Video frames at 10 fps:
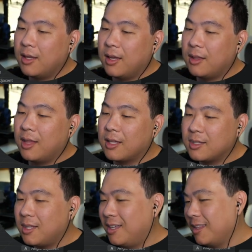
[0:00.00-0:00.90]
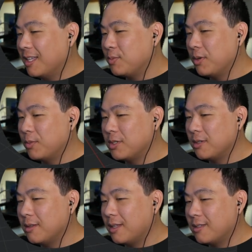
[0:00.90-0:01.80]
and that's pretty much it.
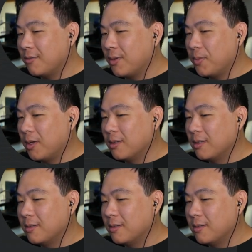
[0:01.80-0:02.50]
That's the football.